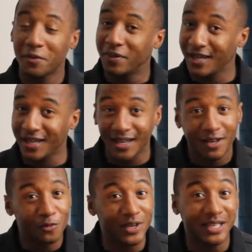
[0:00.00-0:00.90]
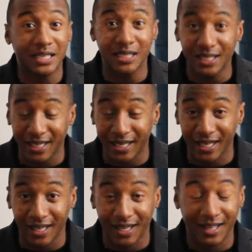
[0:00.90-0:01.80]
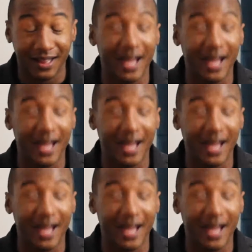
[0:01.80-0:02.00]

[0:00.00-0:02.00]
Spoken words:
pee, we good.